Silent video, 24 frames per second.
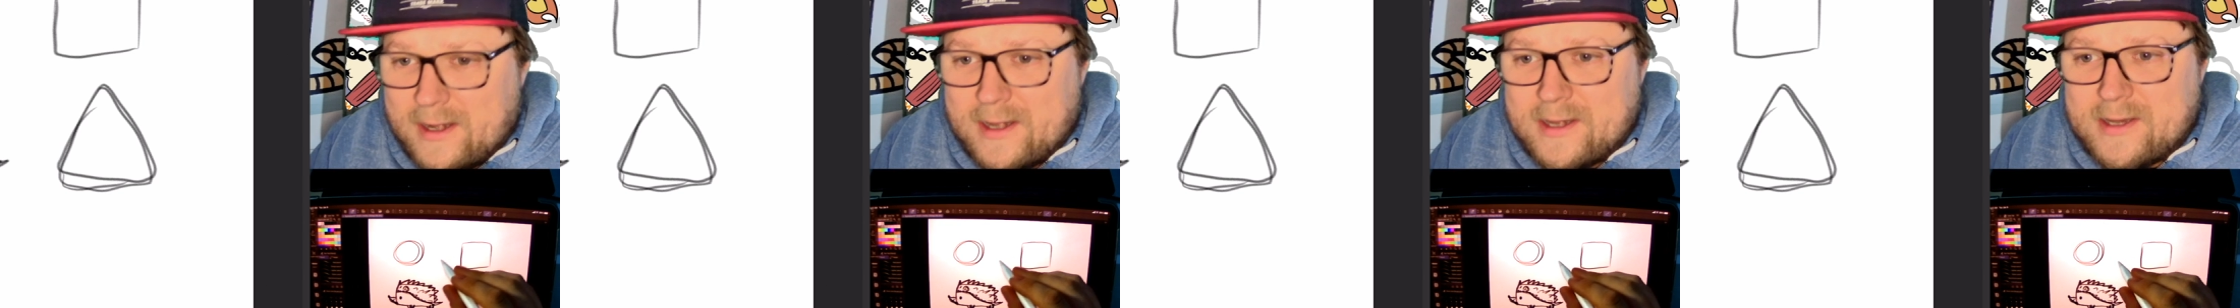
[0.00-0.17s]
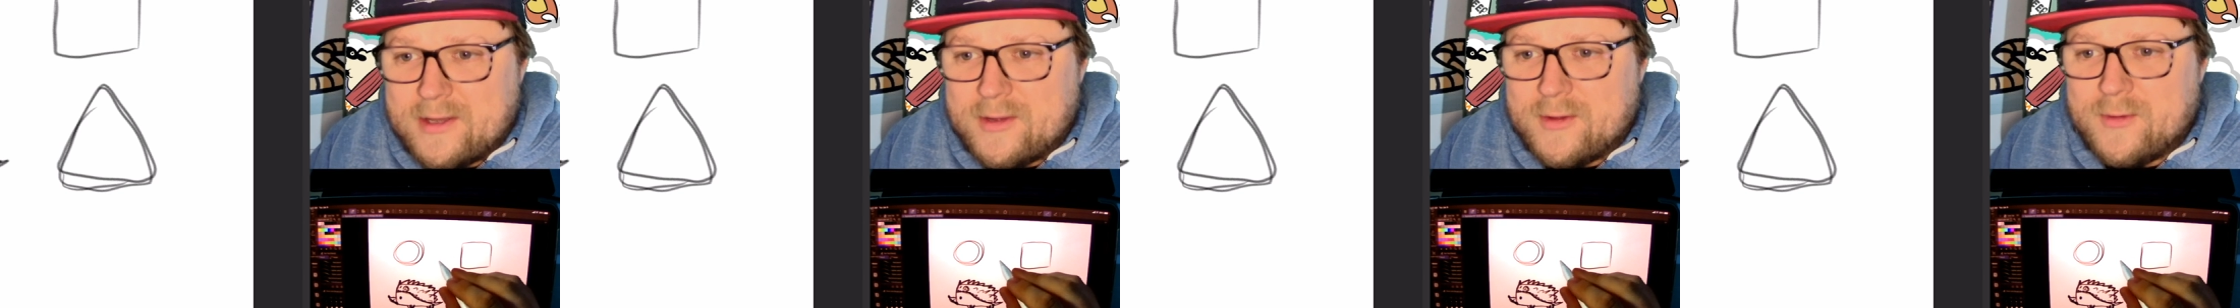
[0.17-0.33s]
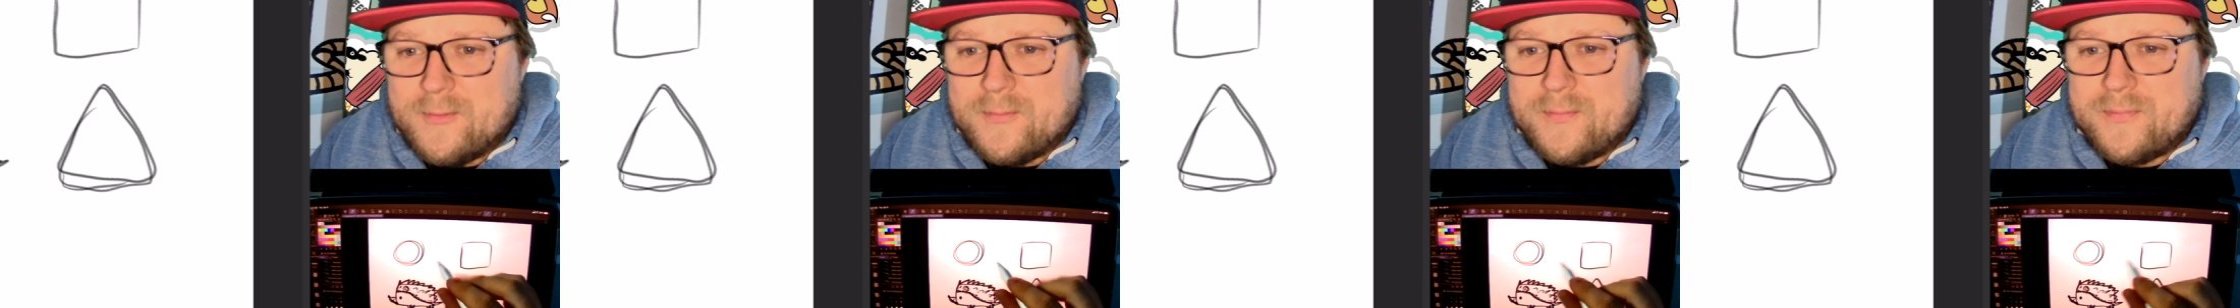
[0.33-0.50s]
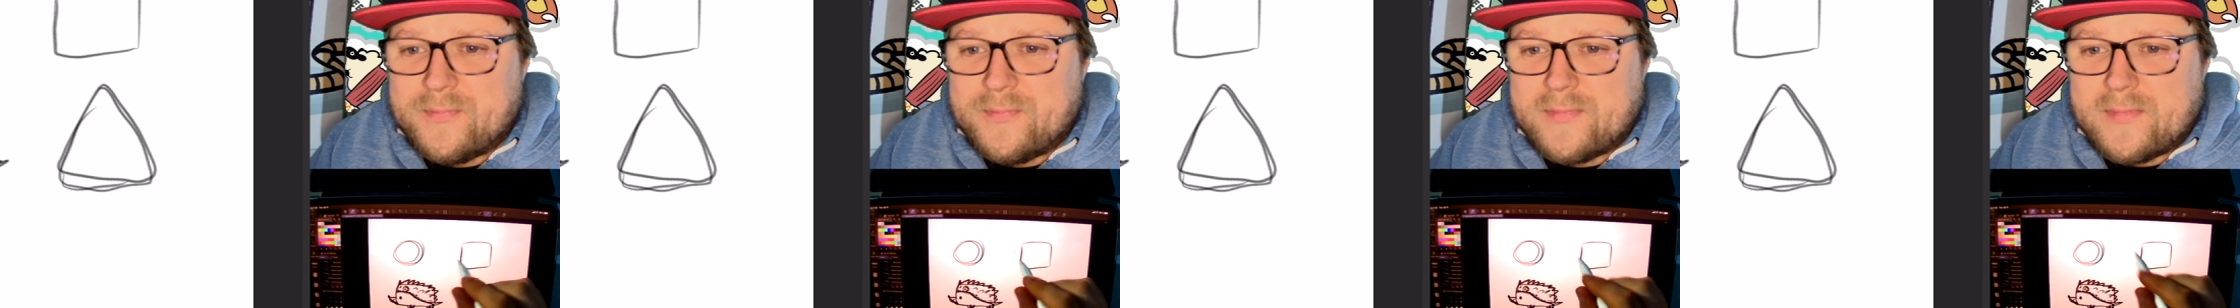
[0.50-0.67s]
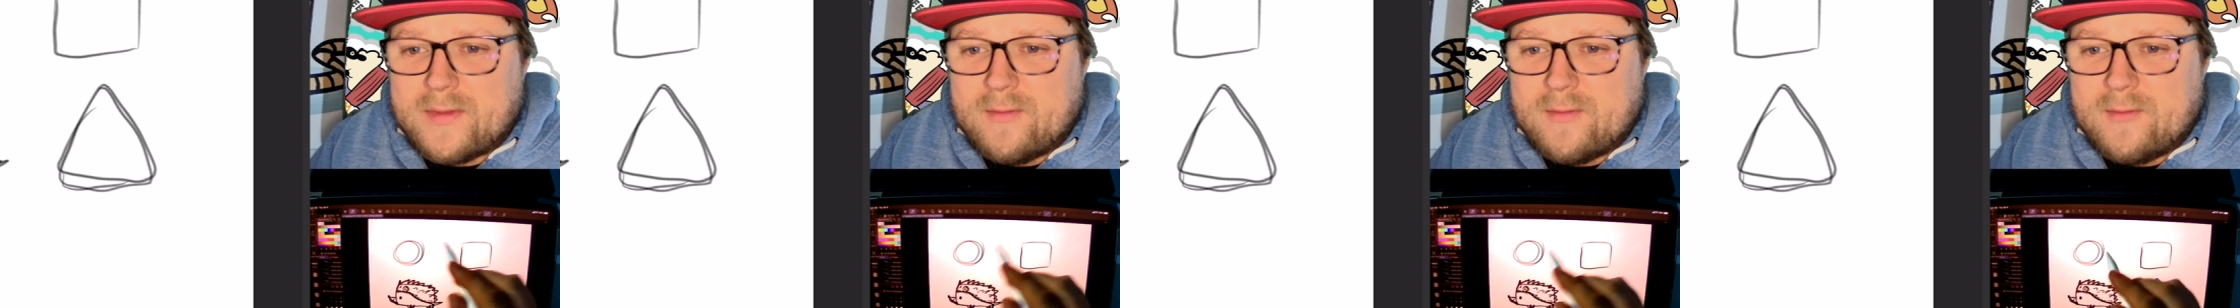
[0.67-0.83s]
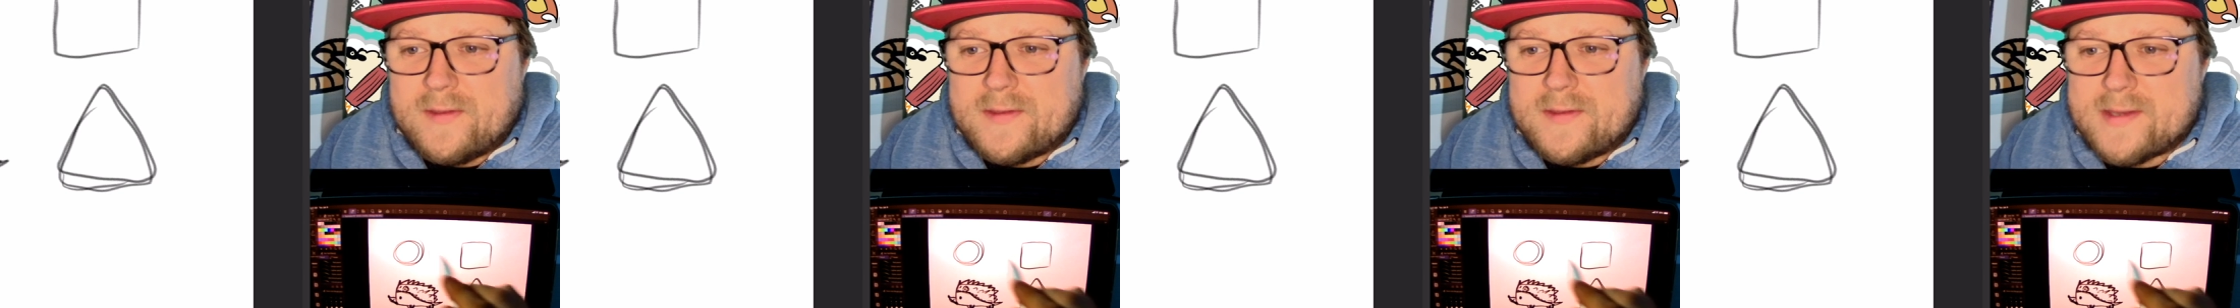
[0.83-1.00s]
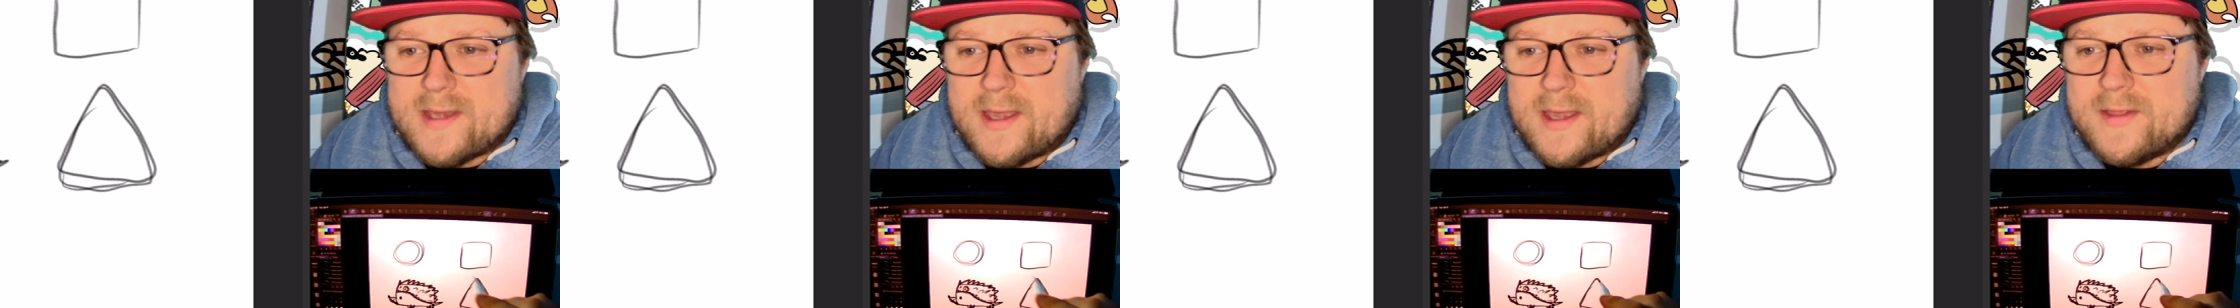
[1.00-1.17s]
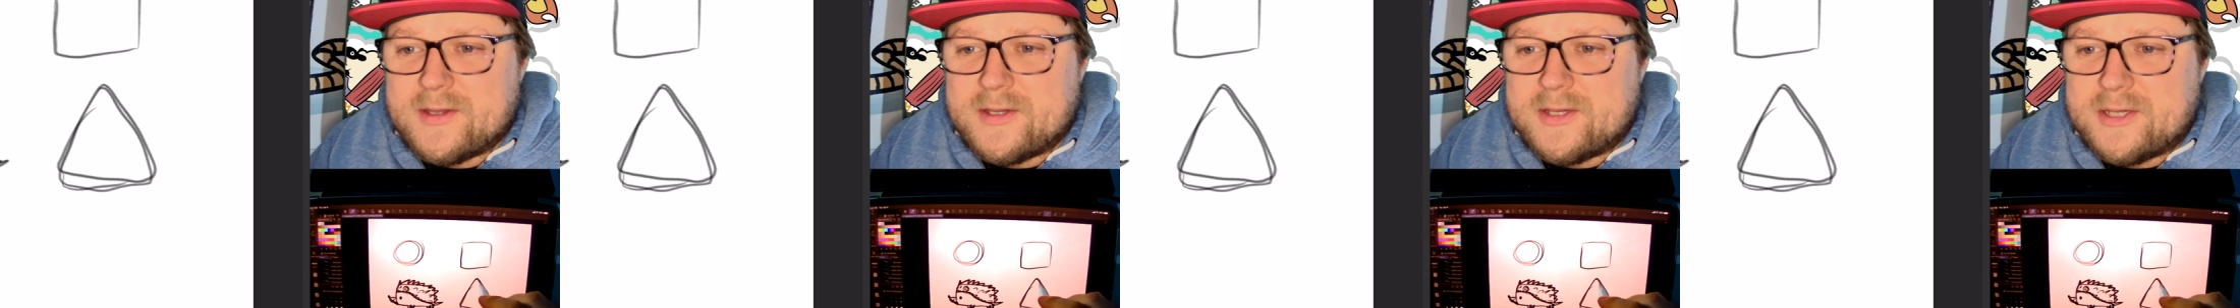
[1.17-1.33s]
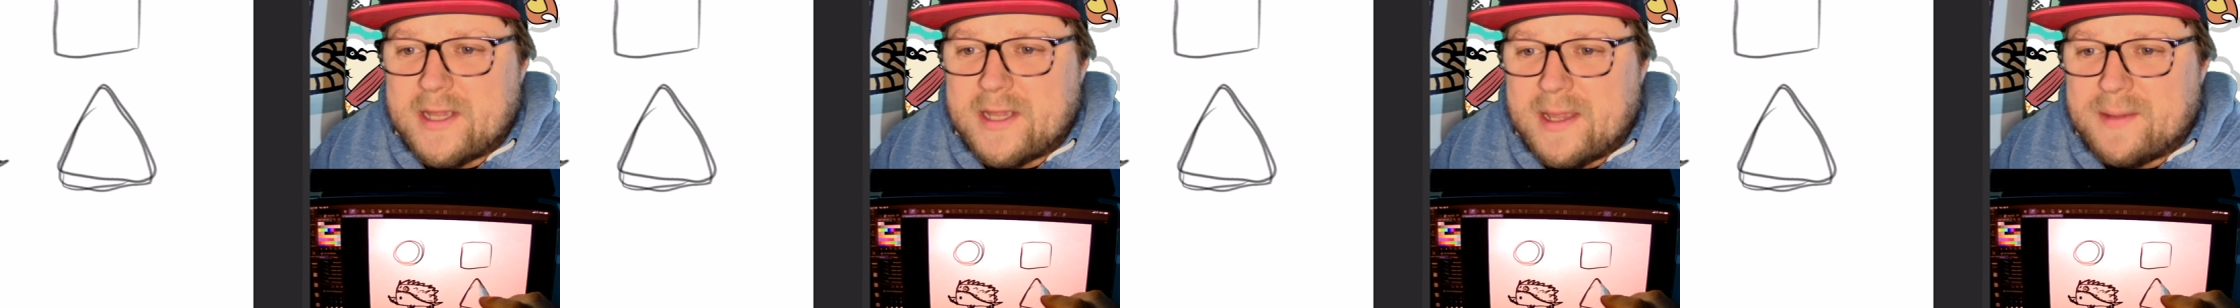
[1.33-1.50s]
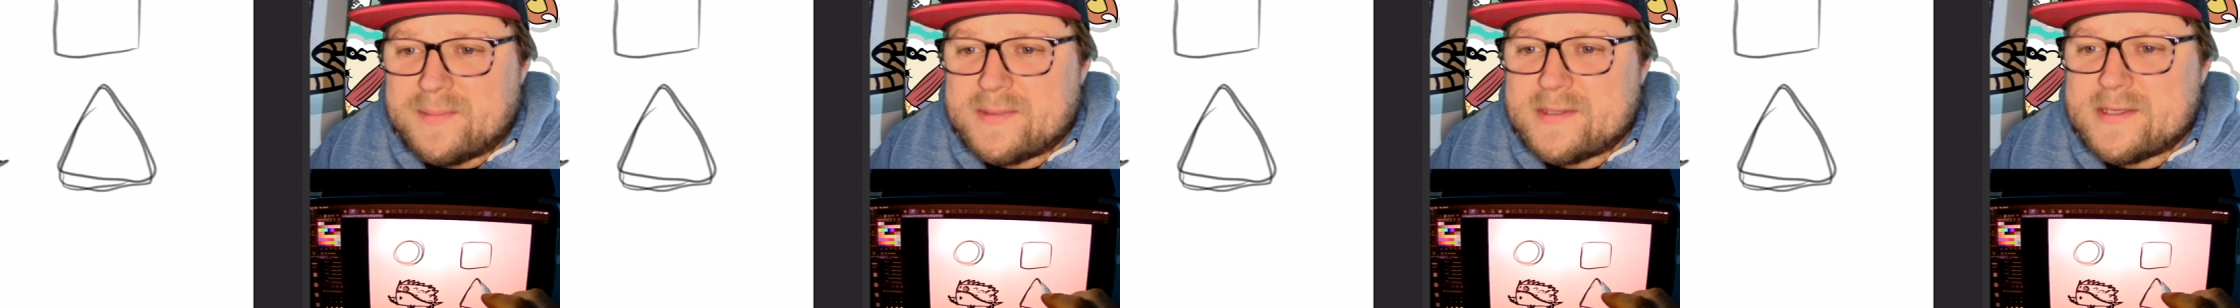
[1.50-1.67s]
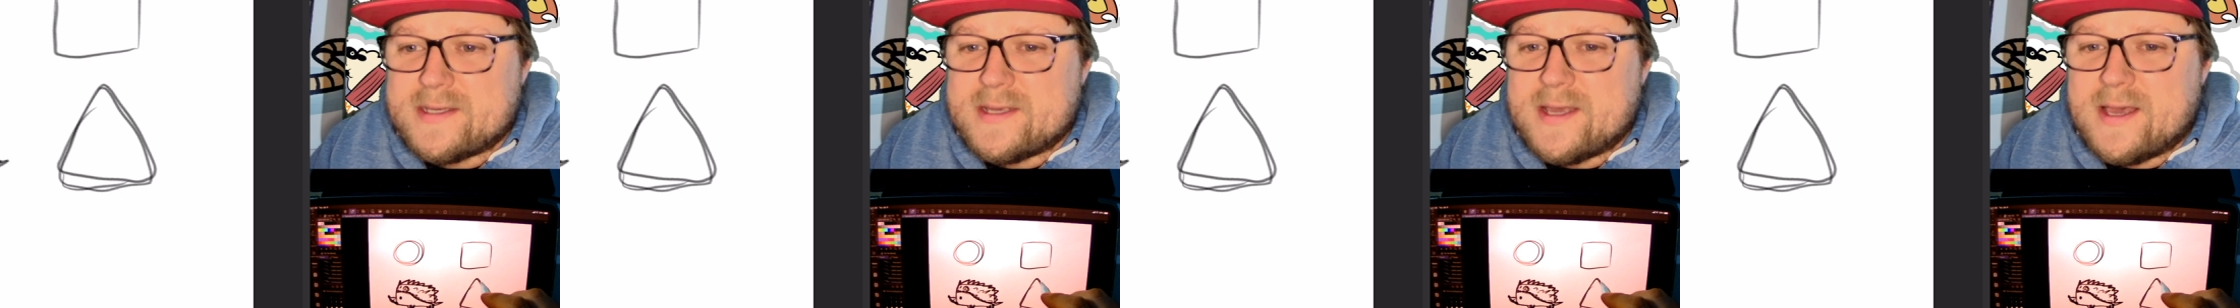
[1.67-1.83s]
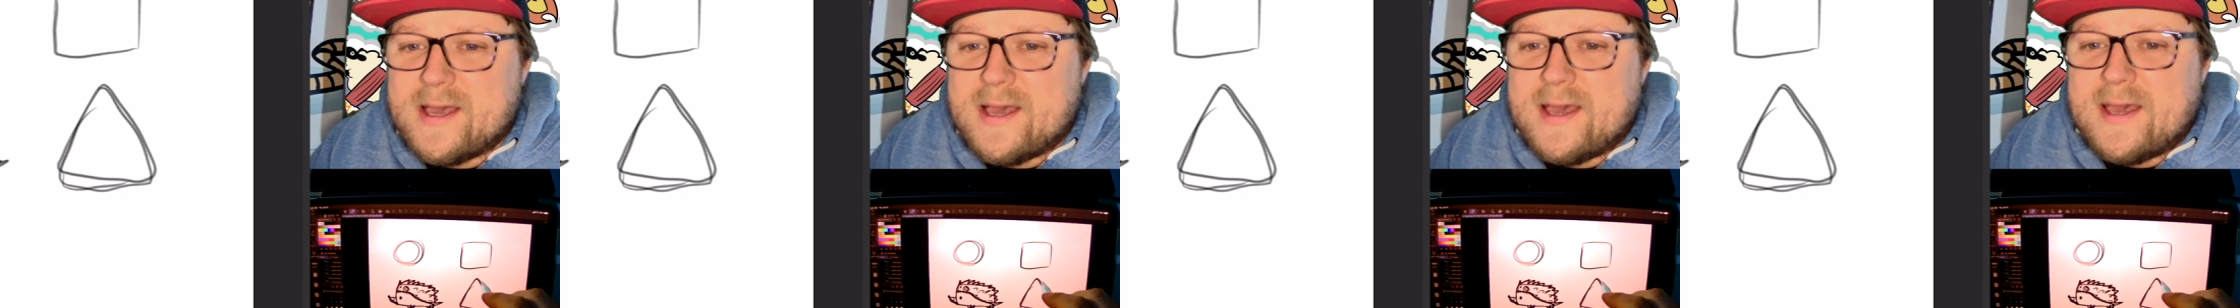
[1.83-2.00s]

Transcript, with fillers: do with these other shapes